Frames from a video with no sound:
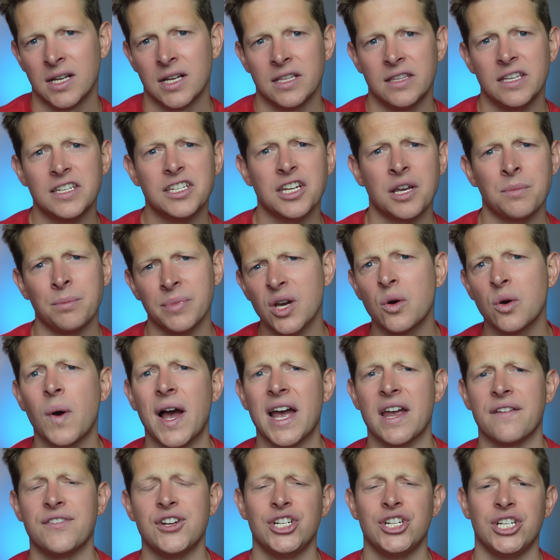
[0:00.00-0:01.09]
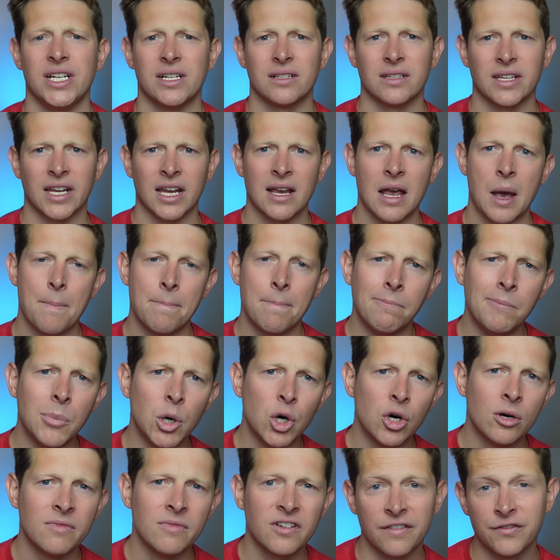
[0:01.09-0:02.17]
this can be a way of shielding
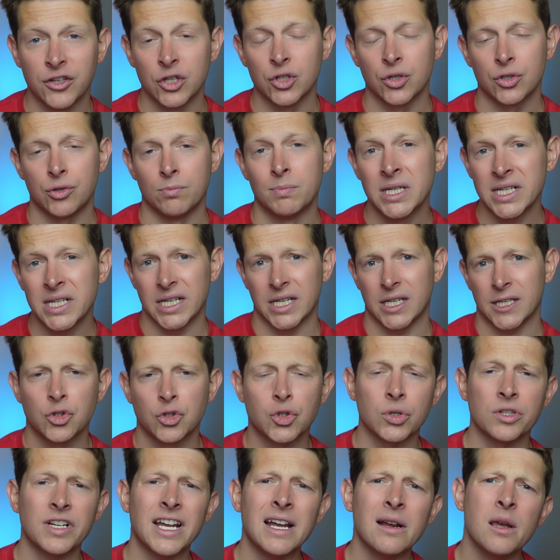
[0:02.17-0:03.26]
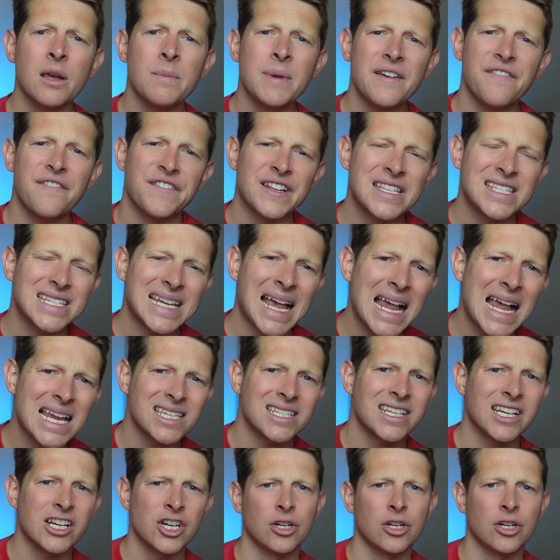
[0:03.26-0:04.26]
more of your money. Drawdown can be a fantastic